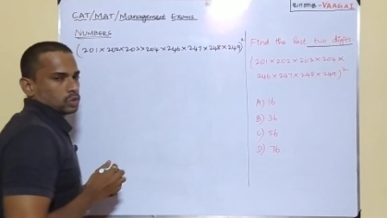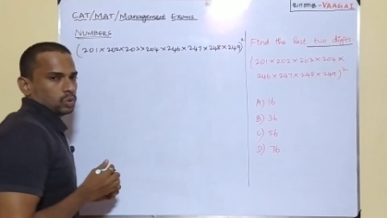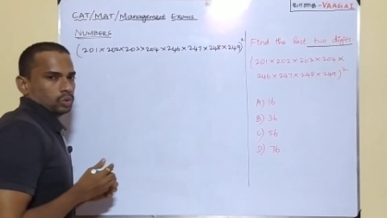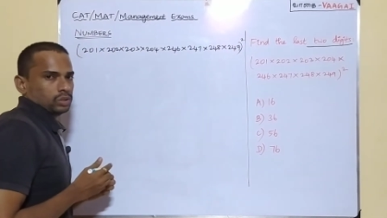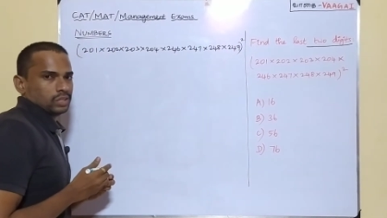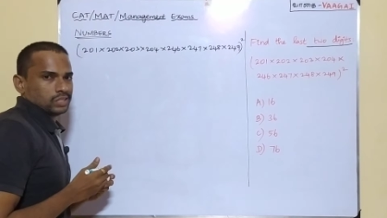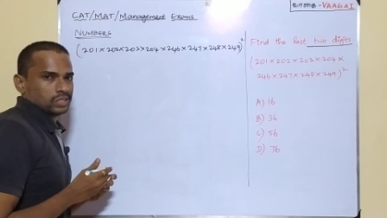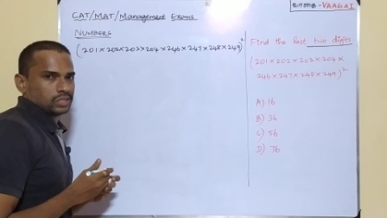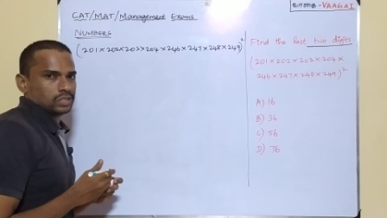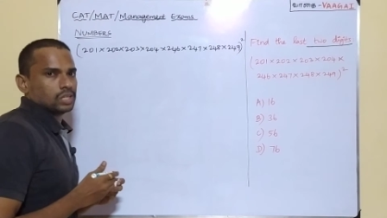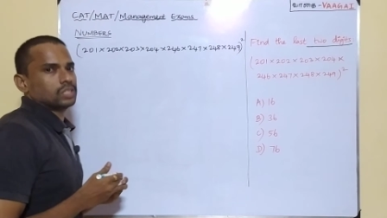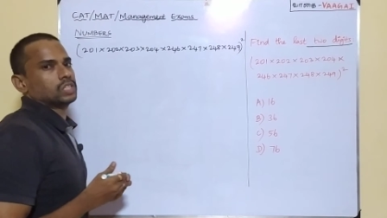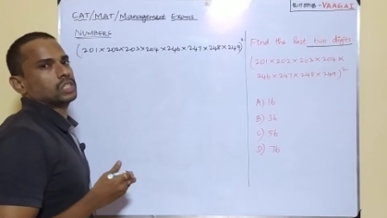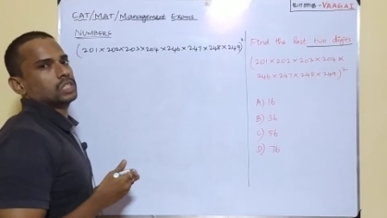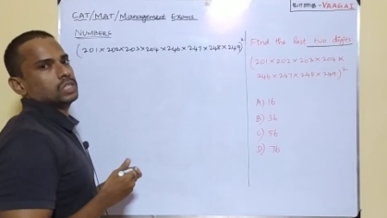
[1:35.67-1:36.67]
So this
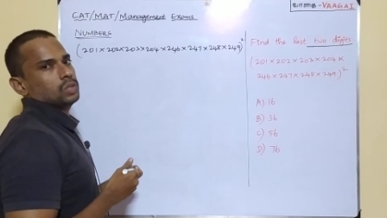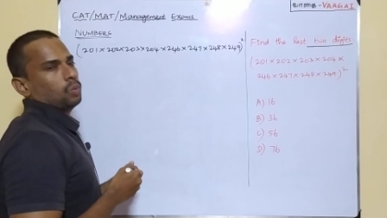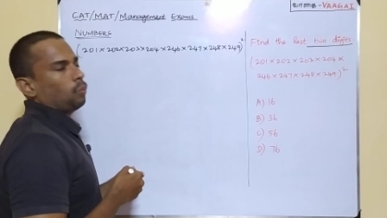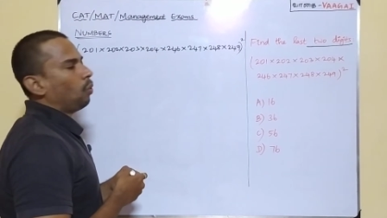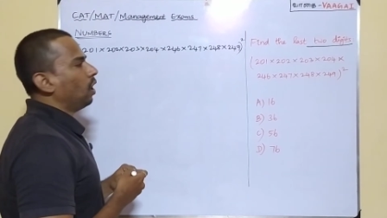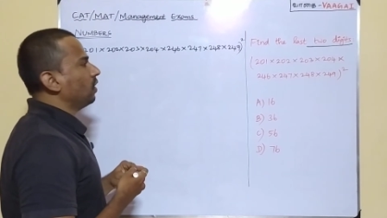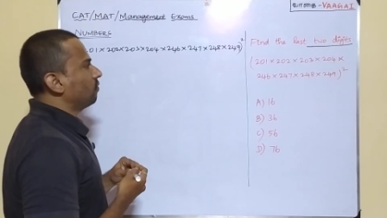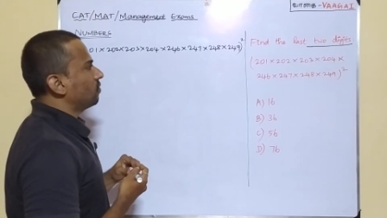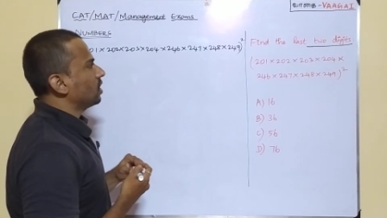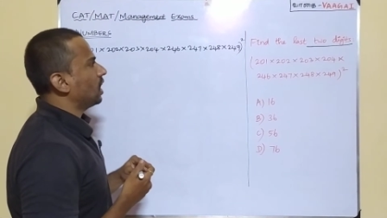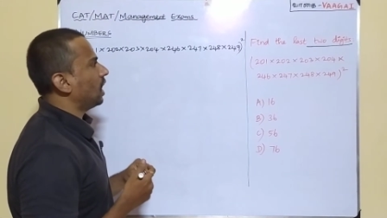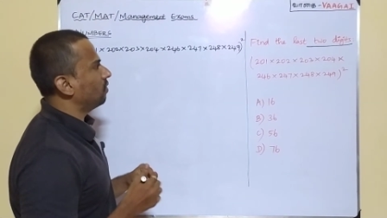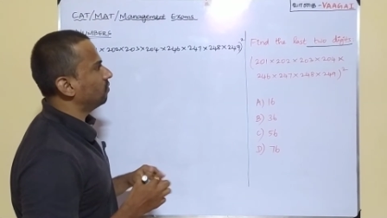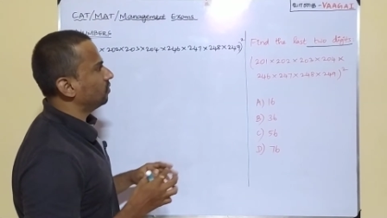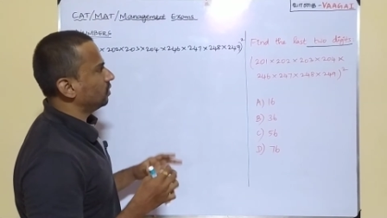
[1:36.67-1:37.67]
is what we
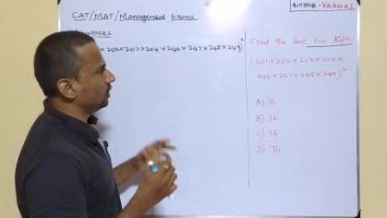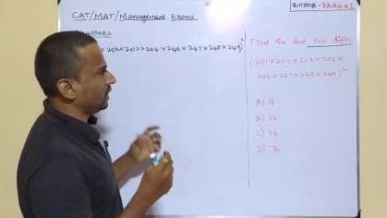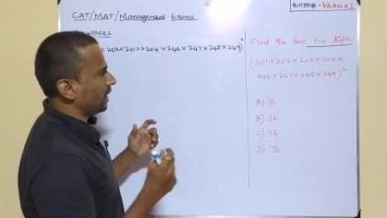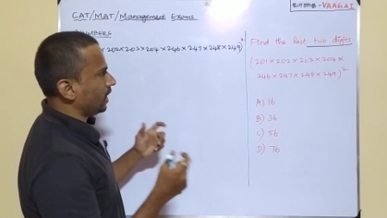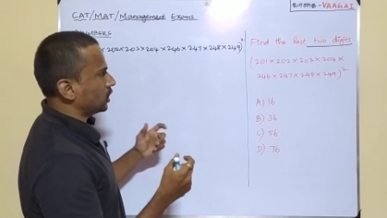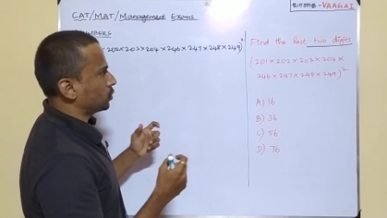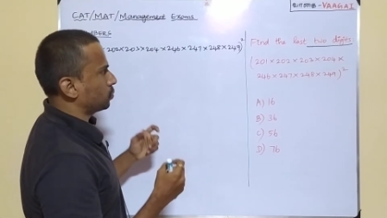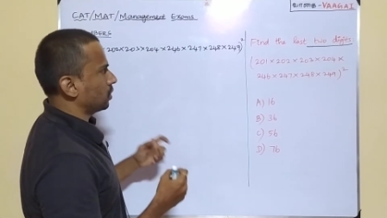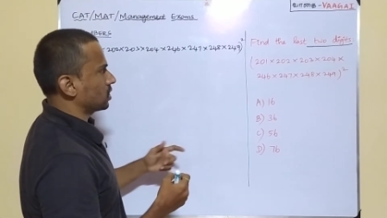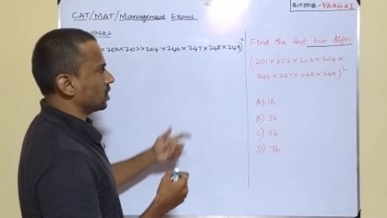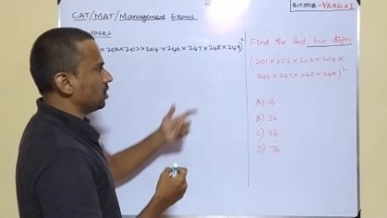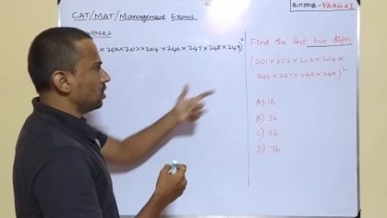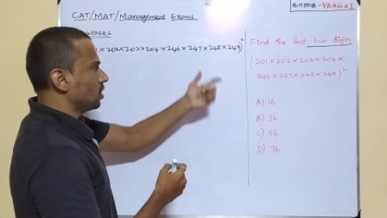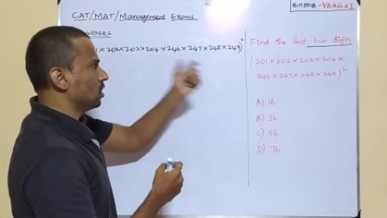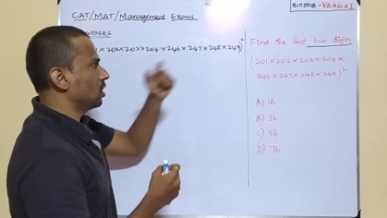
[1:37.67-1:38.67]
have the
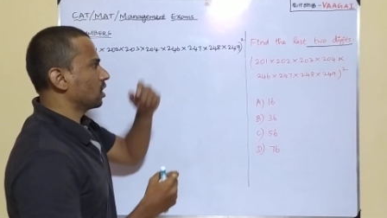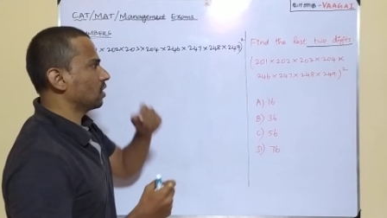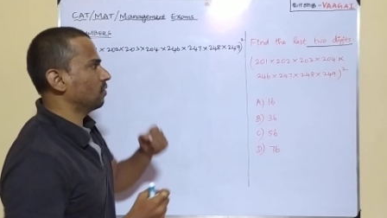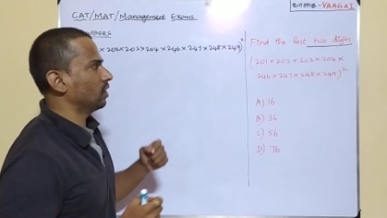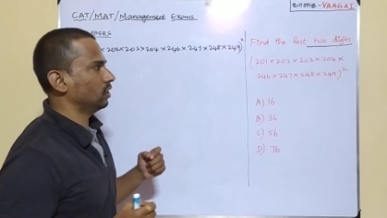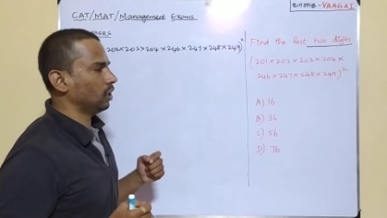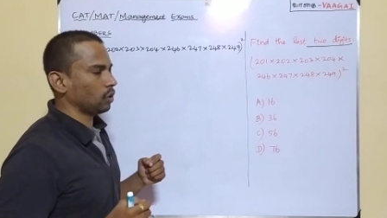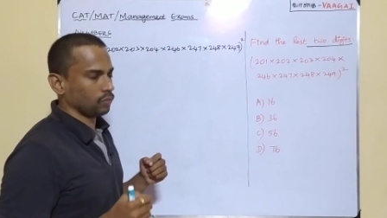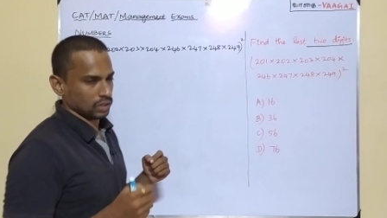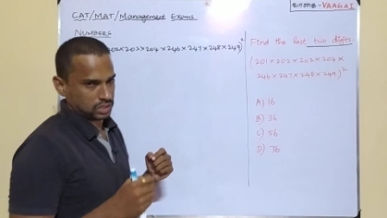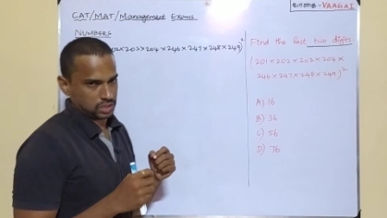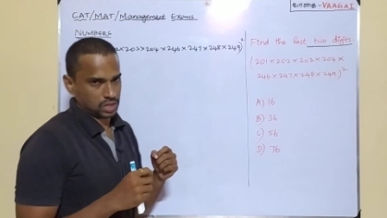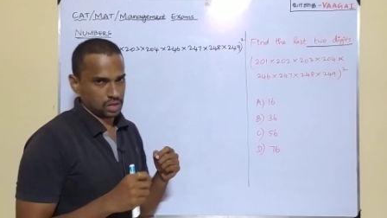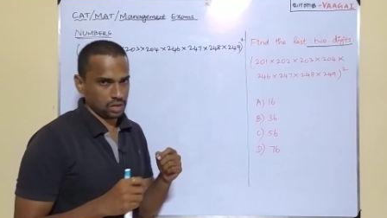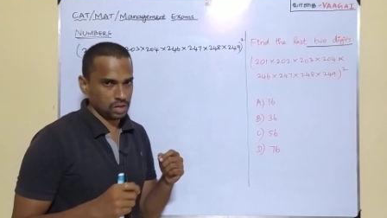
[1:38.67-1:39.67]
expression here given in the
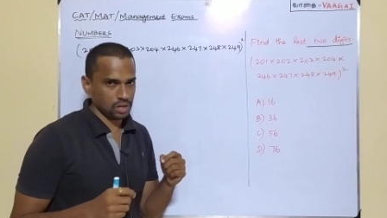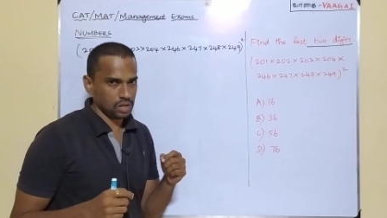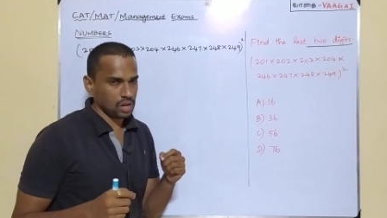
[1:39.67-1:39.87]
question